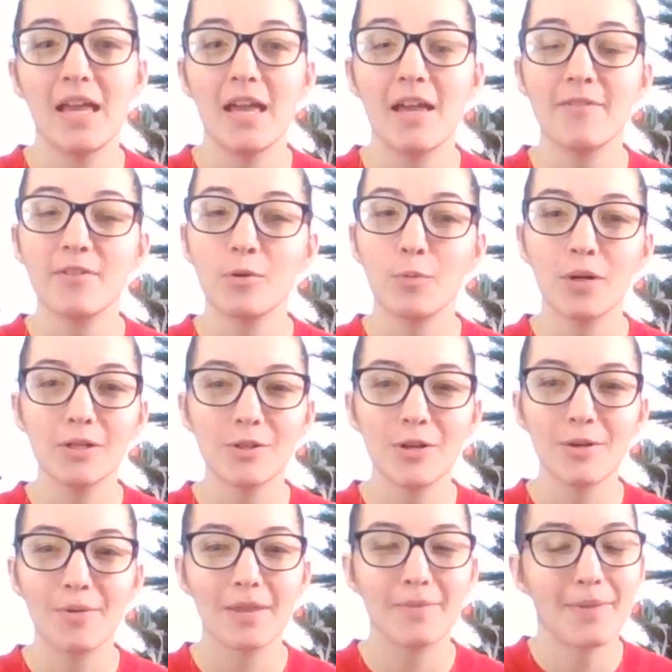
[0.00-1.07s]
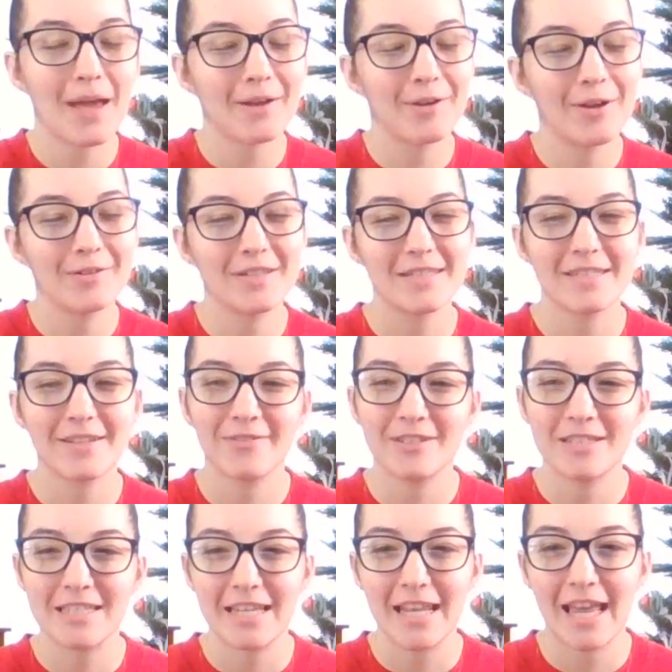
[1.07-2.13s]
If you're wondering why the background is
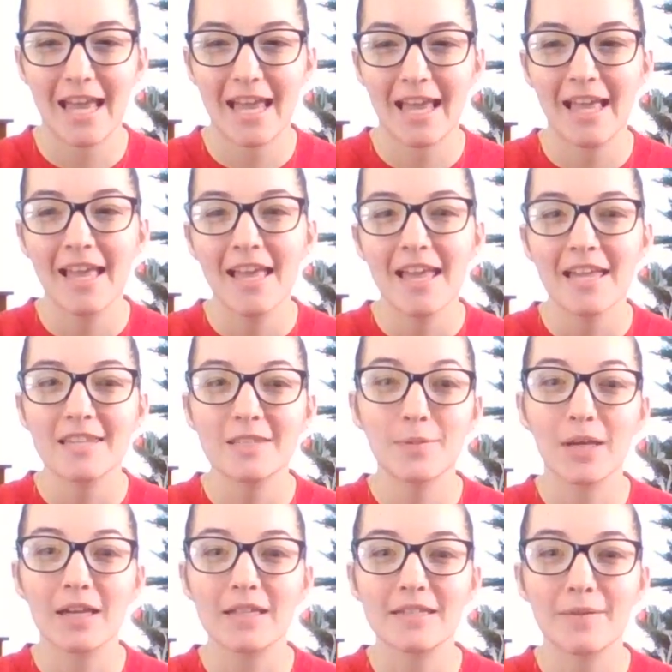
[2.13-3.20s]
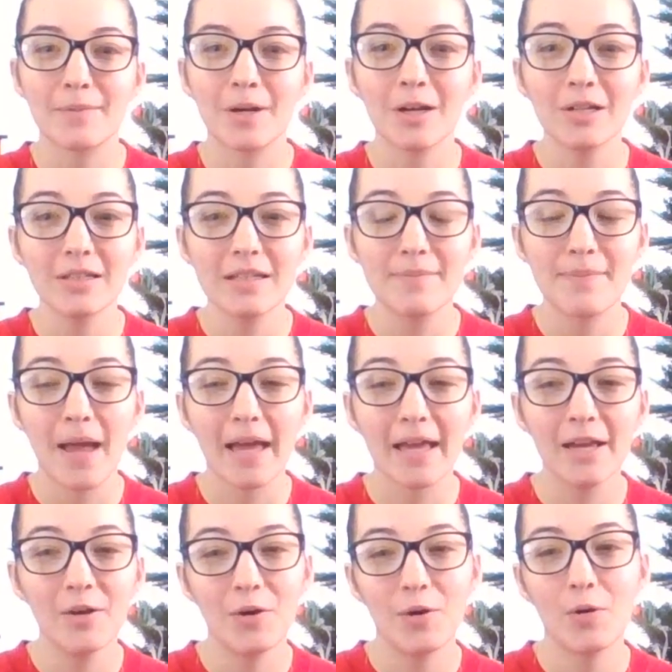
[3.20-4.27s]
different today, it's because I'm currently back
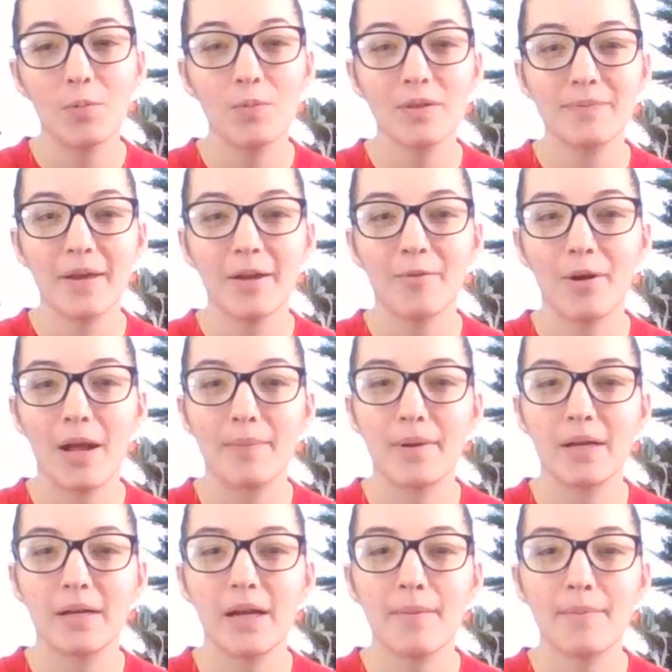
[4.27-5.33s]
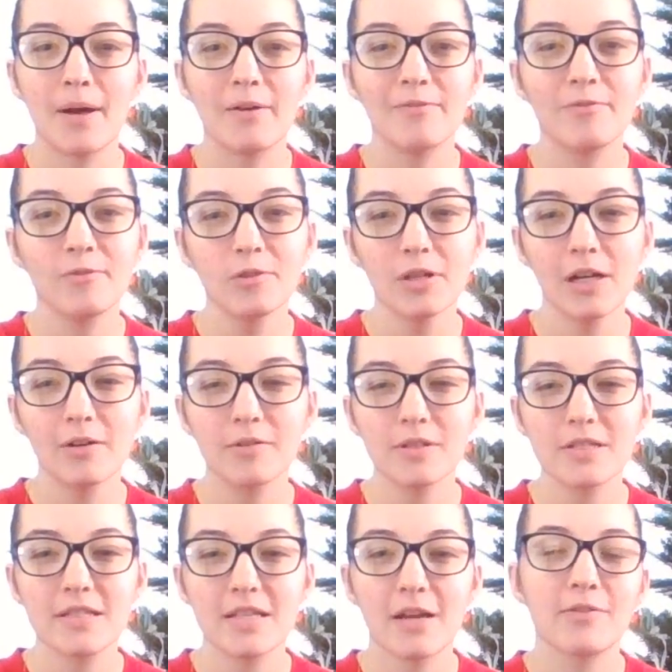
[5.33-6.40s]
at home with my grandma about 4
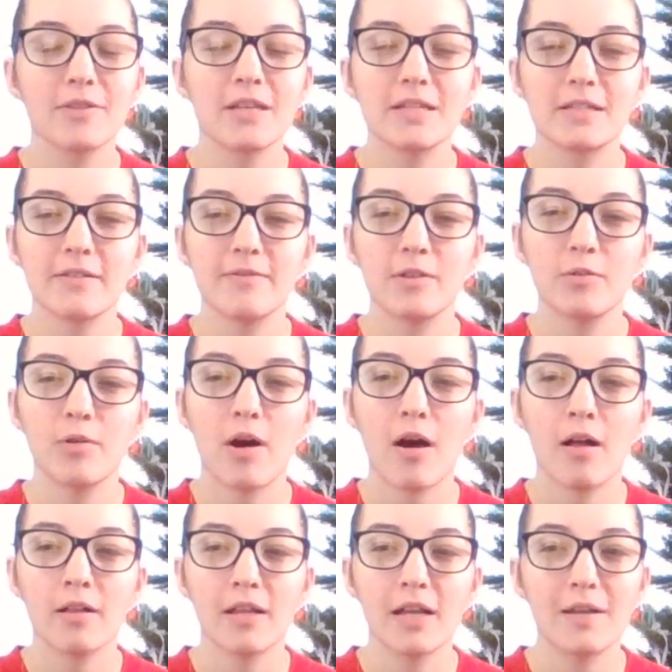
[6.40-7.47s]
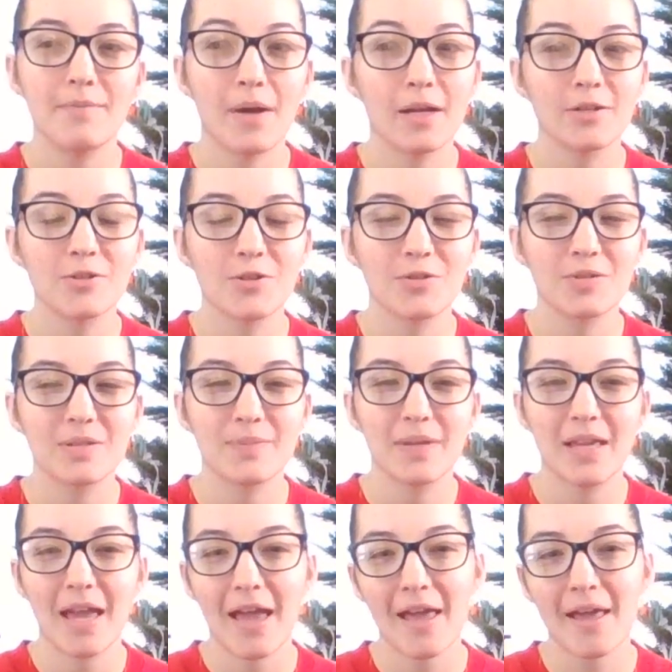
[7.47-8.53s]
hours southeast of you all in Montrose,
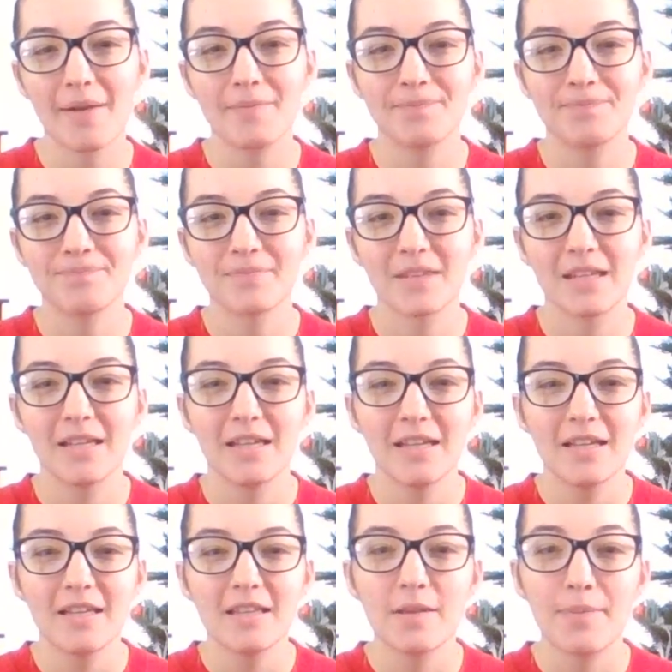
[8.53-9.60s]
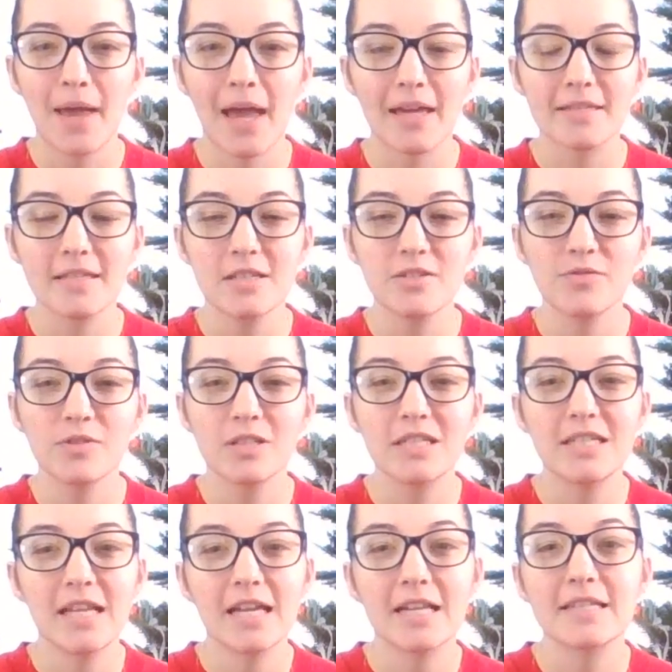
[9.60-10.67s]
PA. The passage for
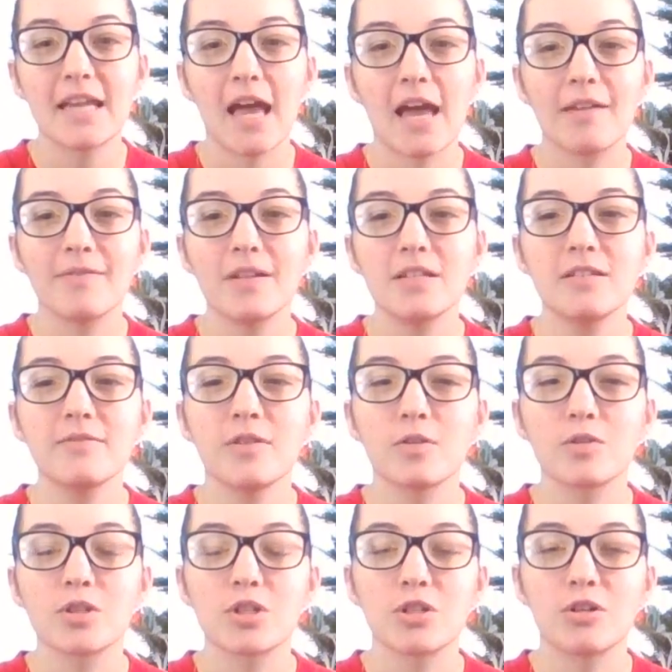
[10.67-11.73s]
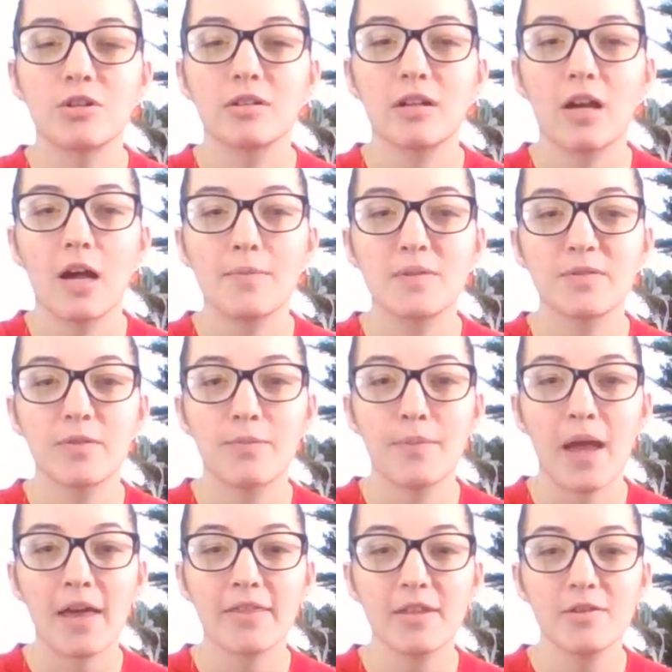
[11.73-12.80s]
today's Advent devotional comes from
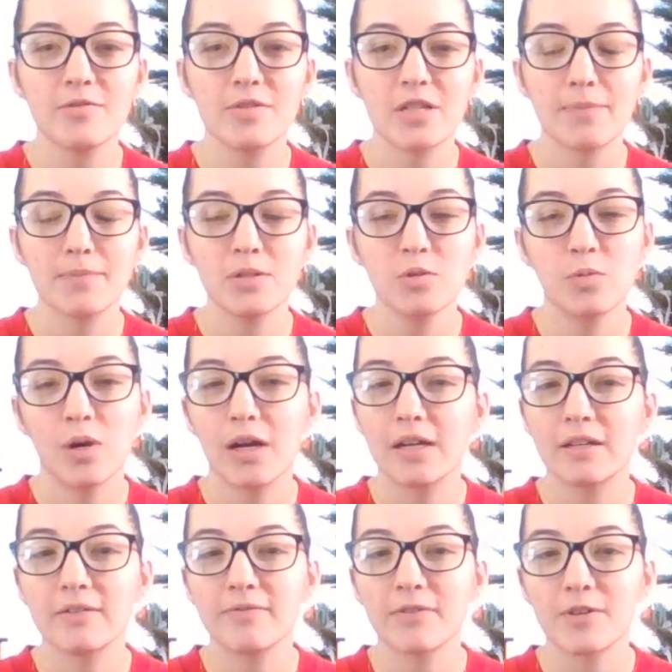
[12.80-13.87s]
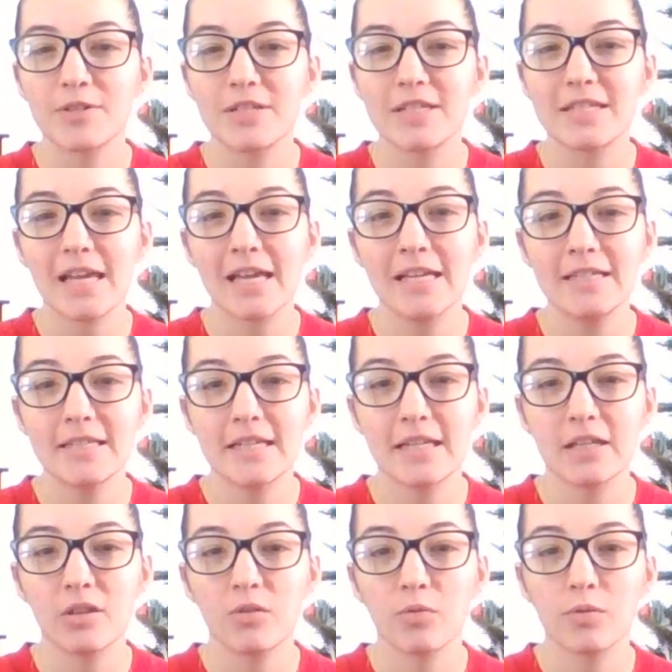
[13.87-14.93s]
Matthew chapter 1, verses
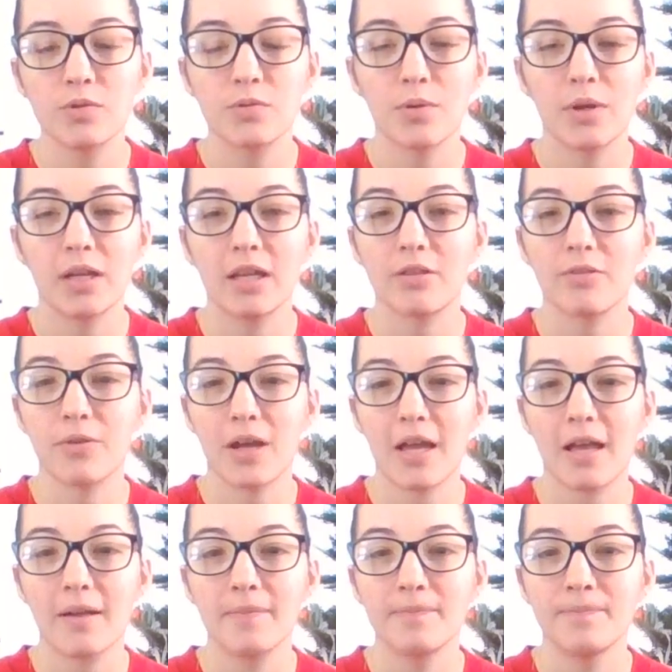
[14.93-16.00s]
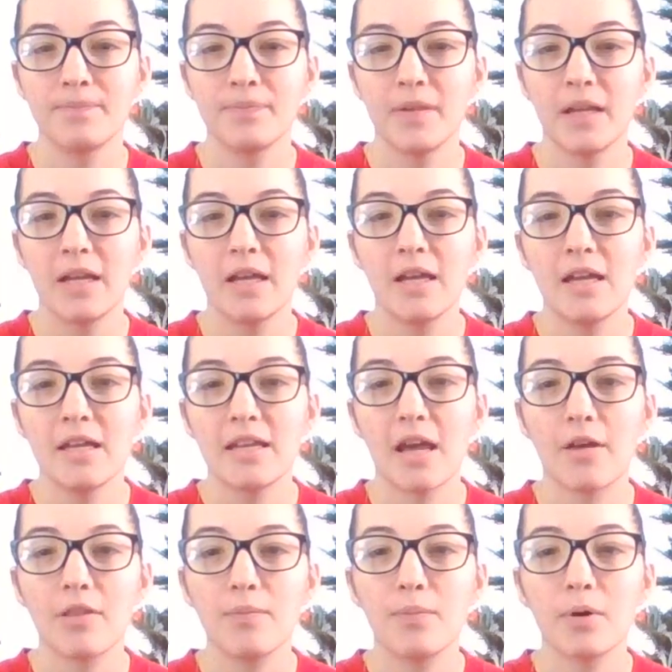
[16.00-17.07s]
18 through 23.
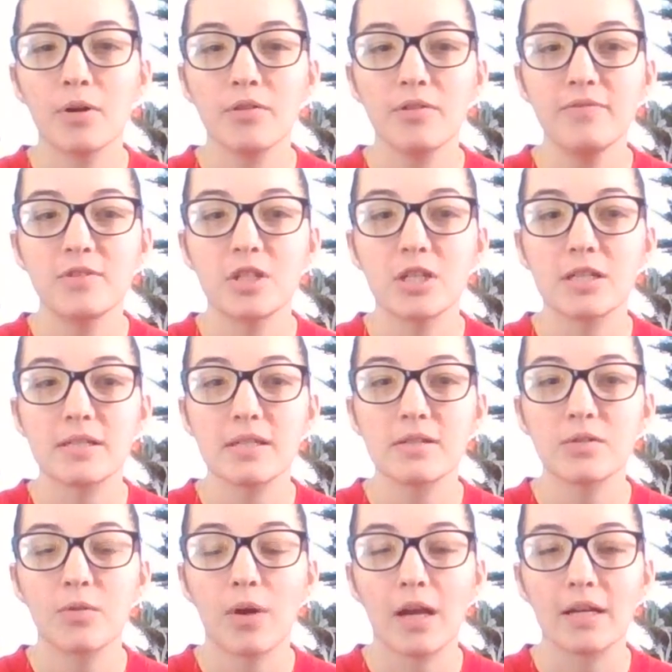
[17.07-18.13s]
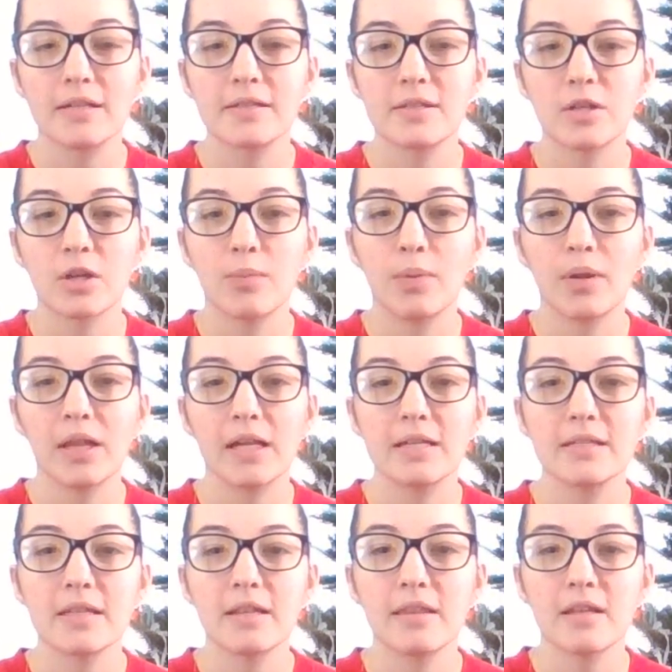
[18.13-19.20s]
Now the birth of Jesus Christ took
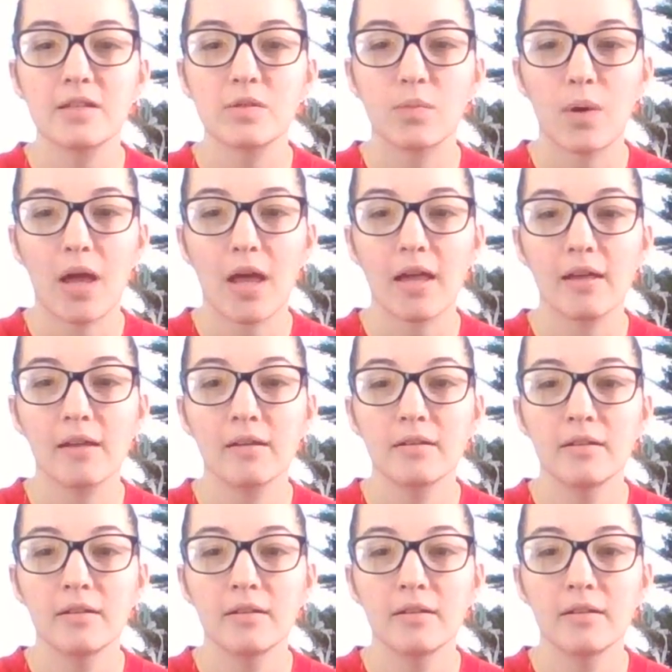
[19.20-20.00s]
place in this way.